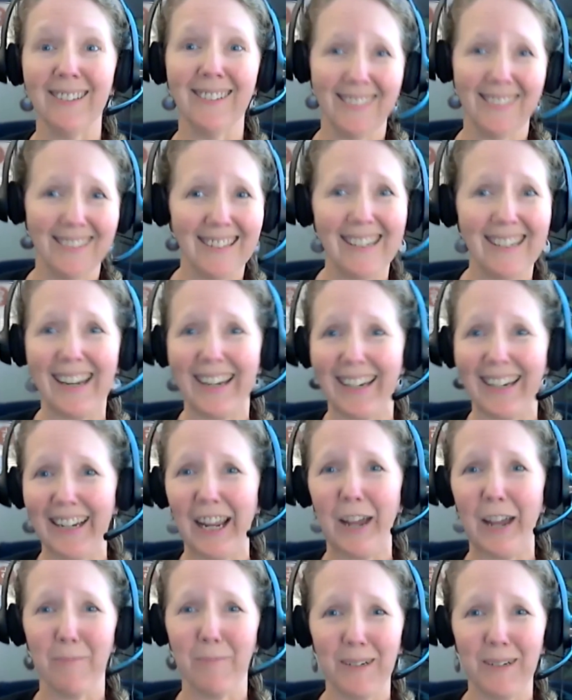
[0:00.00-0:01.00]
CKD
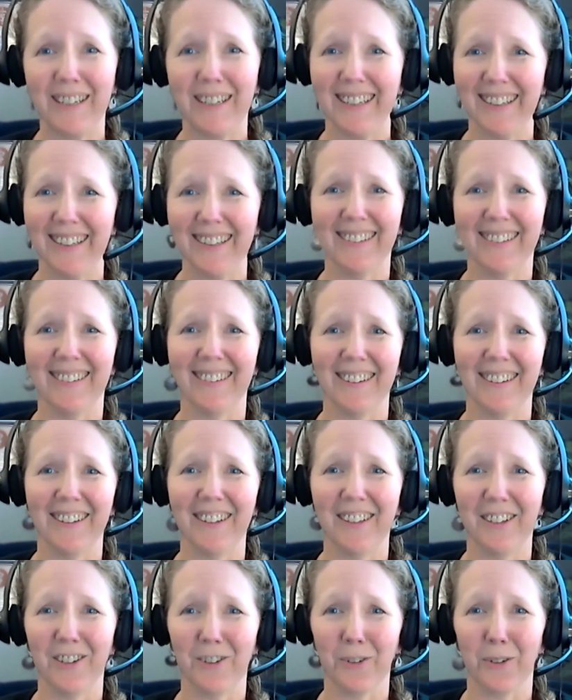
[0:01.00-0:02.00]
MBD is the
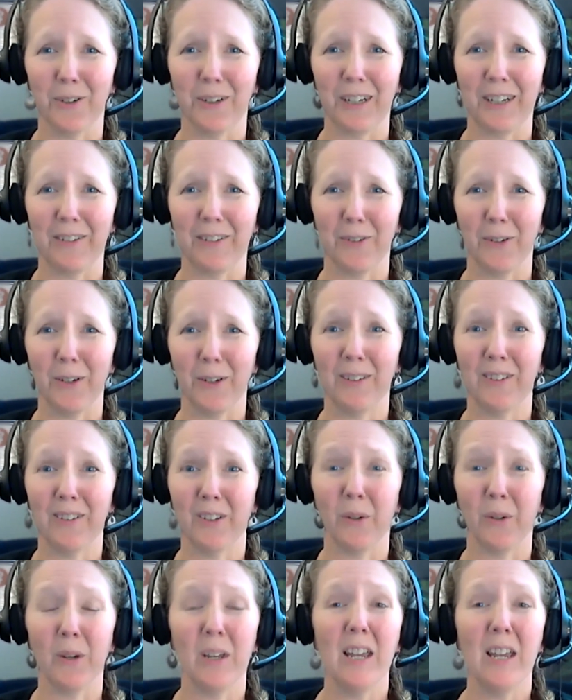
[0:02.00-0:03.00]
shortening for it.
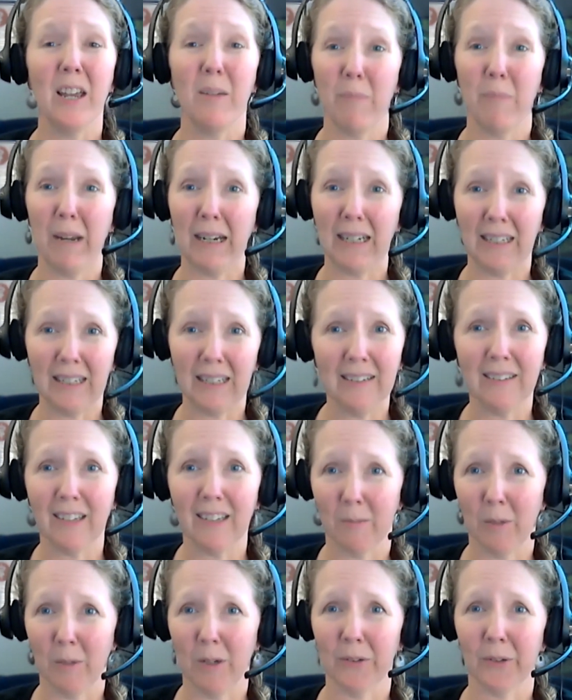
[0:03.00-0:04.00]
So
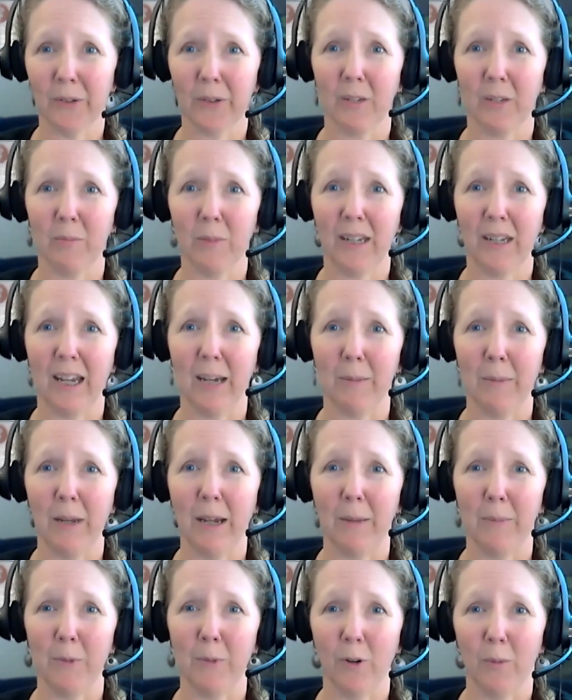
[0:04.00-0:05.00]
magnesium also can become
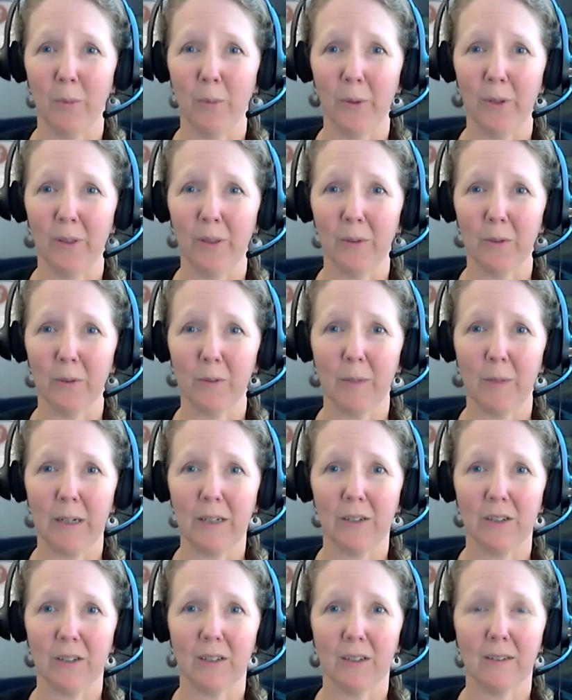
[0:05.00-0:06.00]
abnormal in those
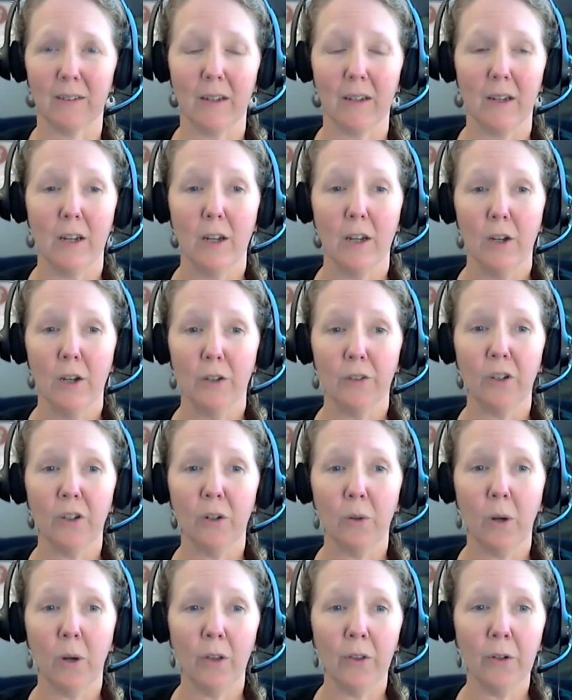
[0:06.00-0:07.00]
patients.
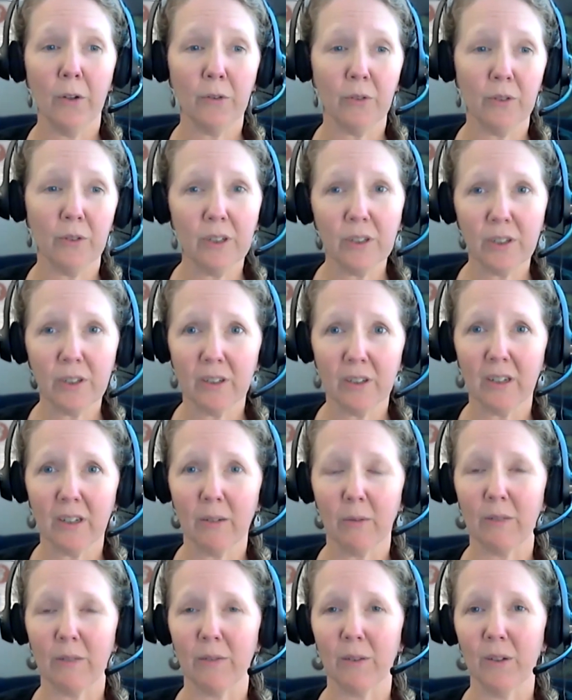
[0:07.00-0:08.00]
So although traditionally
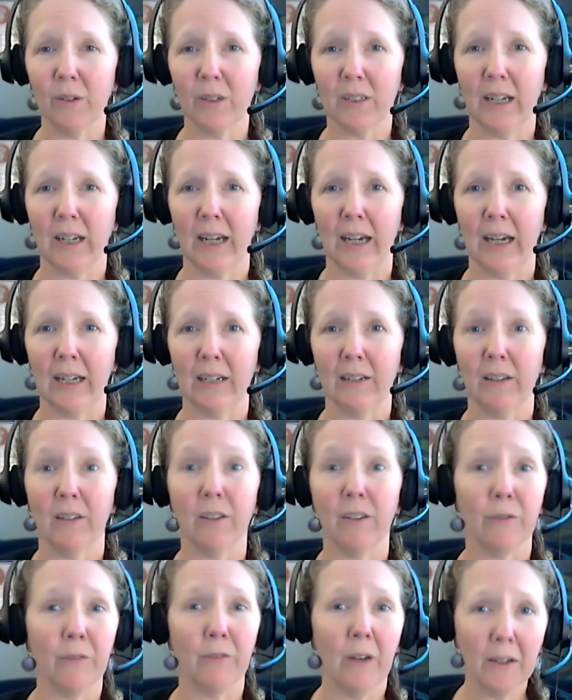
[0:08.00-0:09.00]
we've looked at
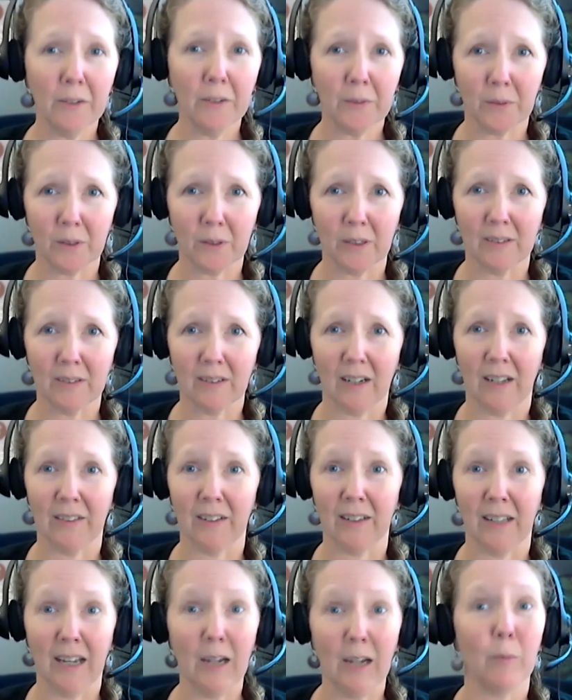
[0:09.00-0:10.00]
the phosphorus on
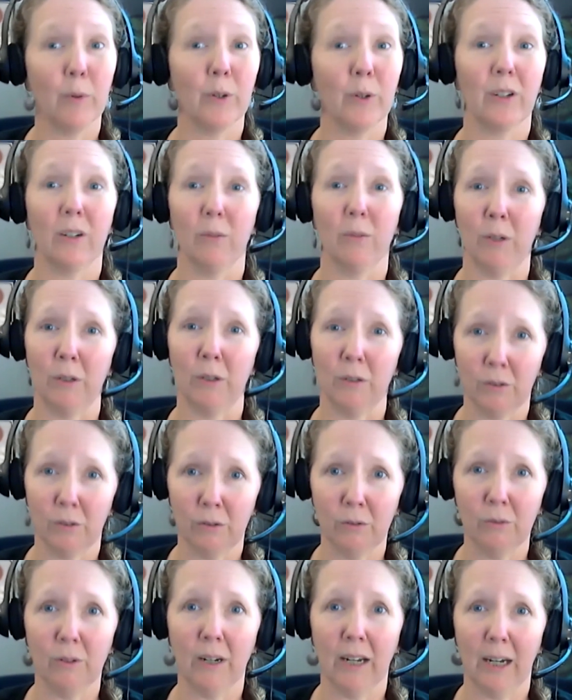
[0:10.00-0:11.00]
the lab work, and we
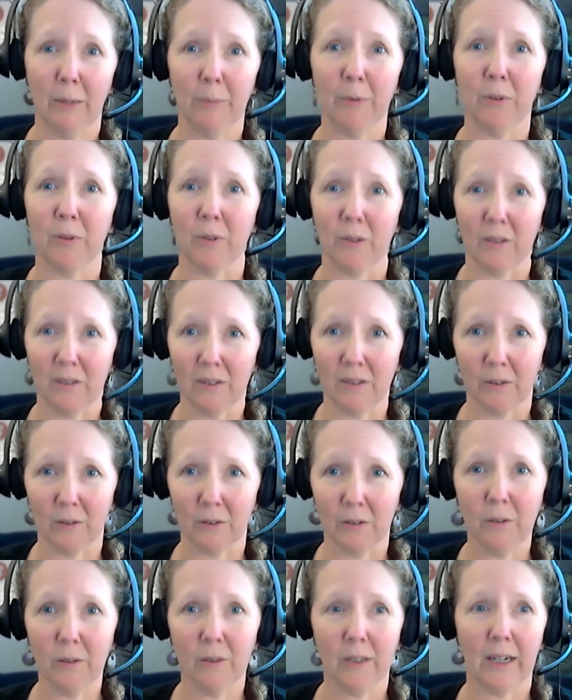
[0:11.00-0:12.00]
do absolutely absolutely still
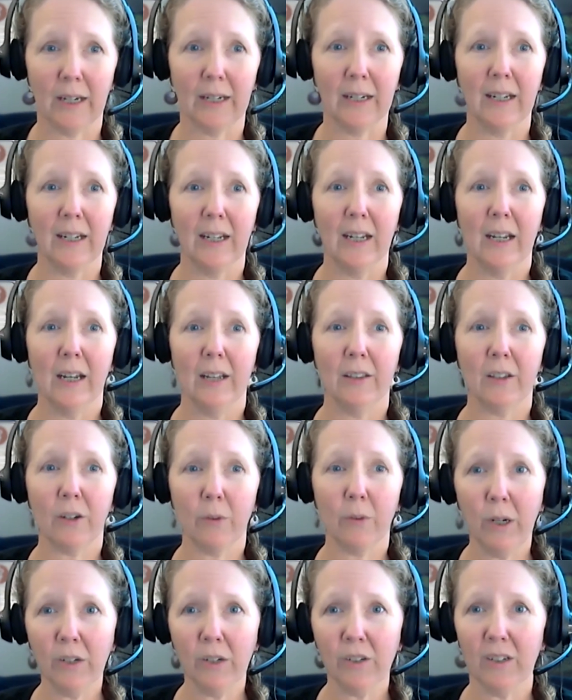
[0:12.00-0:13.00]
do that. The
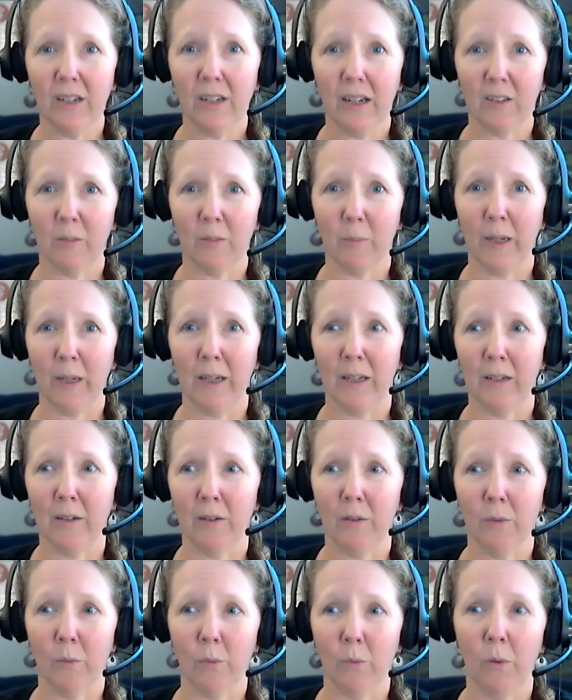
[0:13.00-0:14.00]
question has
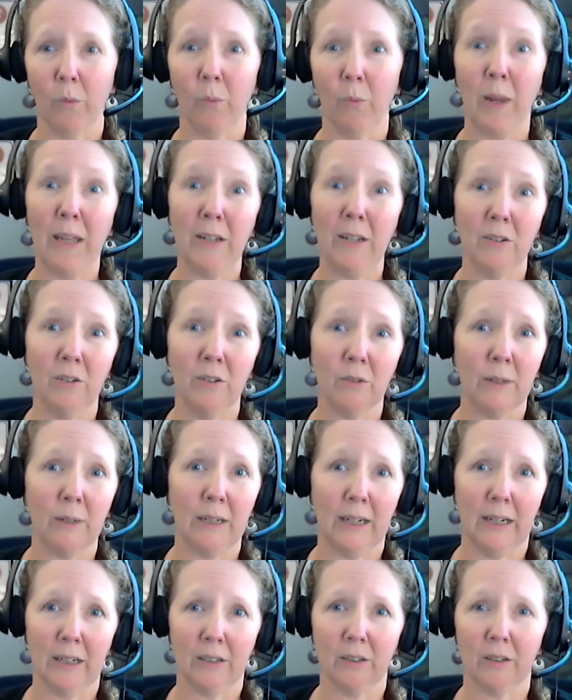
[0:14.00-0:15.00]
been, well, when do we
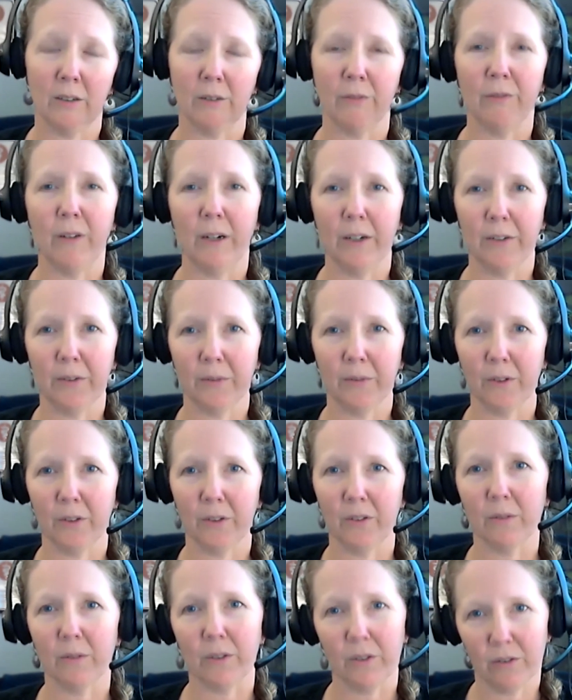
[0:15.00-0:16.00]
actually
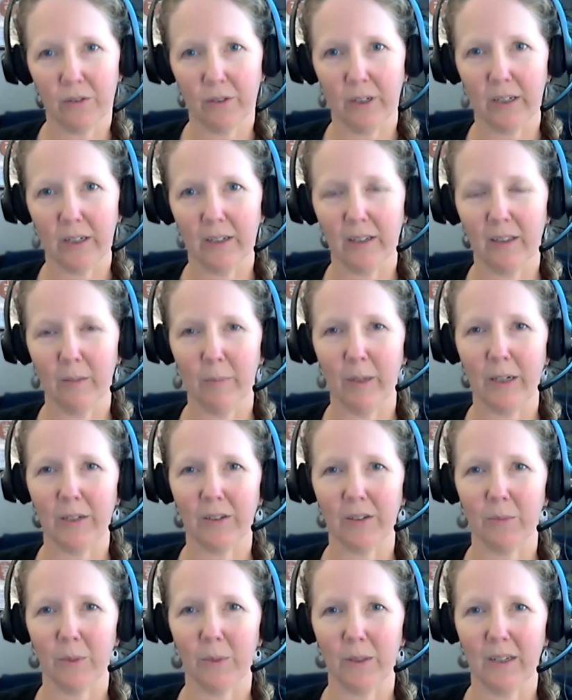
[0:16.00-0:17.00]
phosphorus restrict the
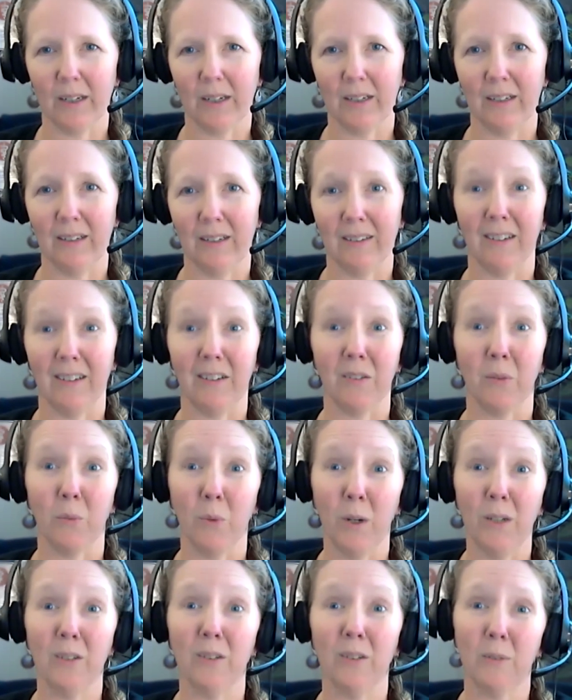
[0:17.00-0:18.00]
patient with kidney disease?
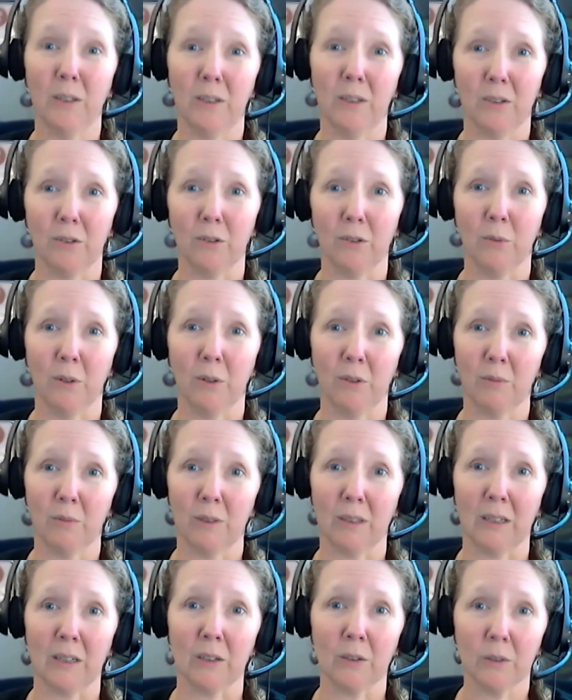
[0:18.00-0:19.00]
What do we do with
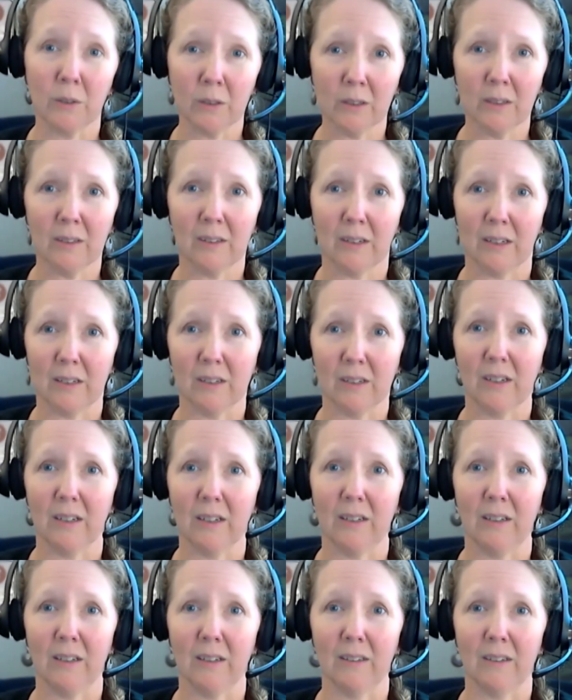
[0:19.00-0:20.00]
really early stage
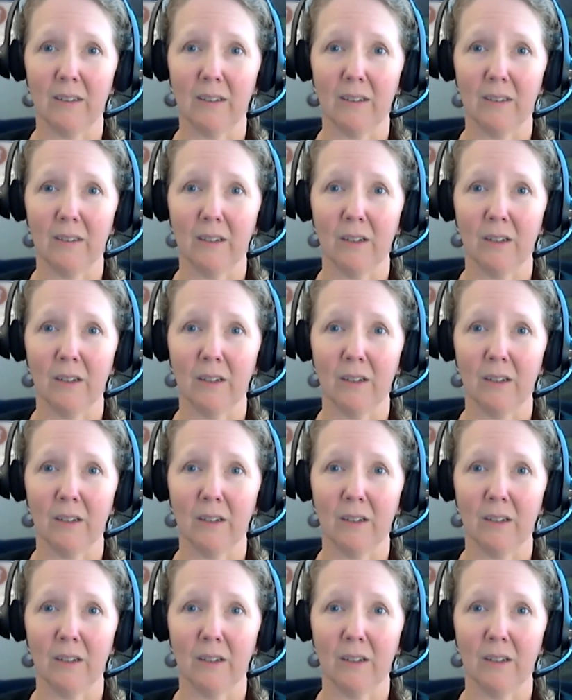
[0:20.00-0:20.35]
kidney disease?